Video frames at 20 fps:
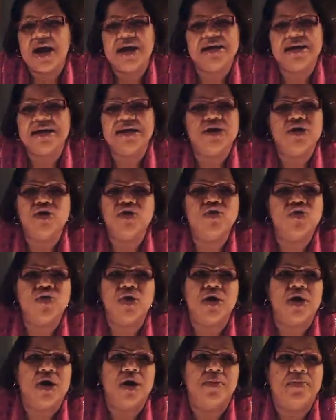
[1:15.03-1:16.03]
I didn't
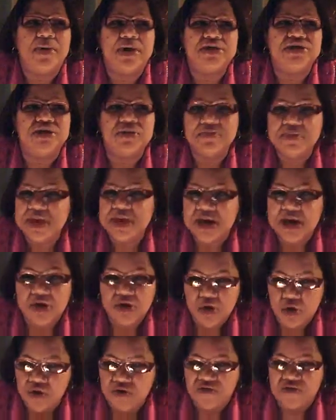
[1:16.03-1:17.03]
lure a bunch of
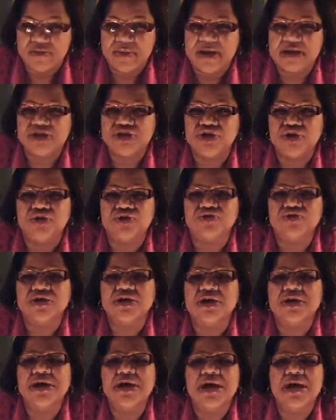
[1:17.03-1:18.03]
men over my
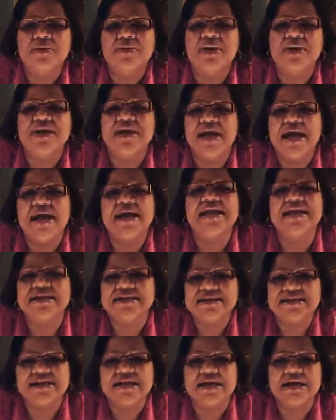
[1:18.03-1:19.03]
children. But yet
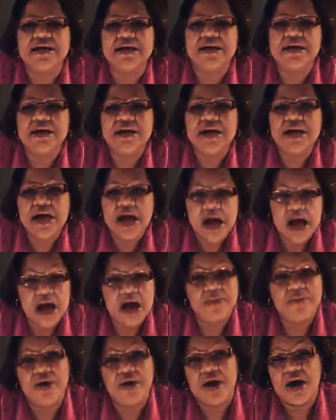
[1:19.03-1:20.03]
and still,
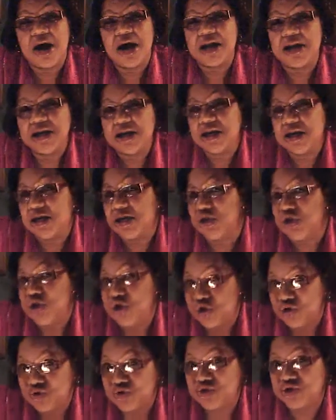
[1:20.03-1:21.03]
I'm on
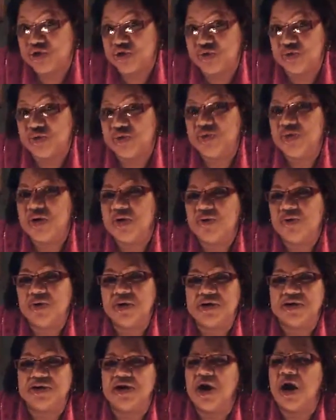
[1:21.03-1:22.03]
YouTube,
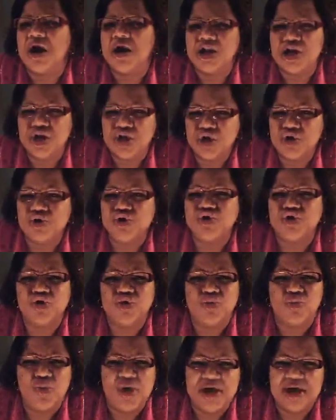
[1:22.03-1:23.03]
what's called a
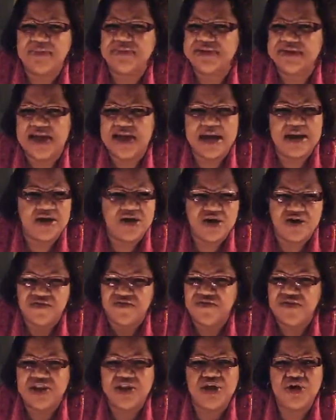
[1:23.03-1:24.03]
YouTube website
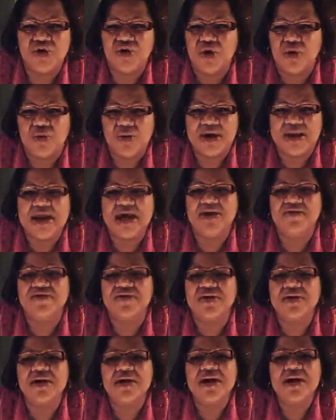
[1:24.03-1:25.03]
or video or
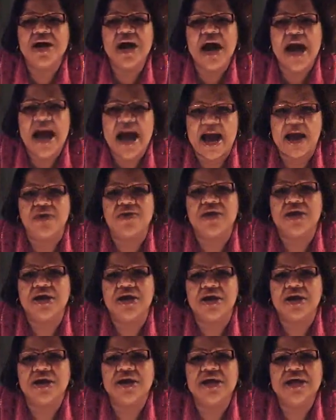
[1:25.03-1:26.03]
whatever, out
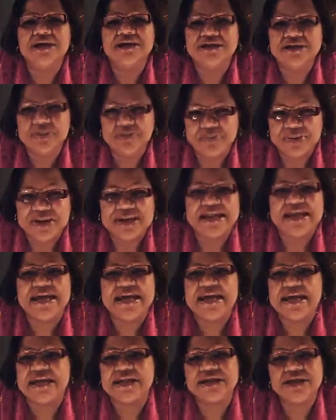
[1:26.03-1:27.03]
here to
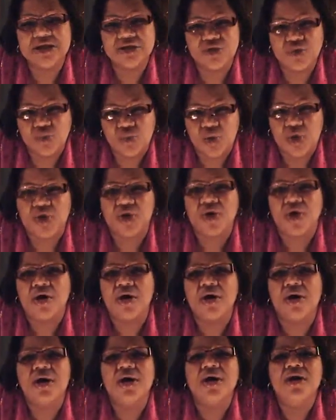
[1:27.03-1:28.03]
plead to the
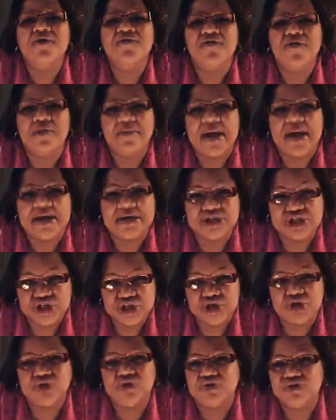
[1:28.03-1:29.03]
world for my
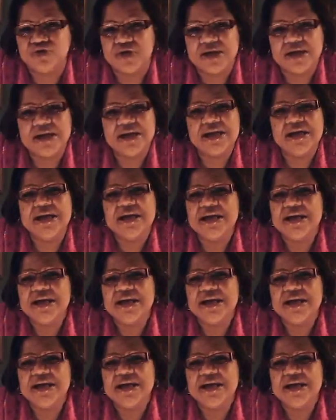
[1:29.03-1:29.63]
children.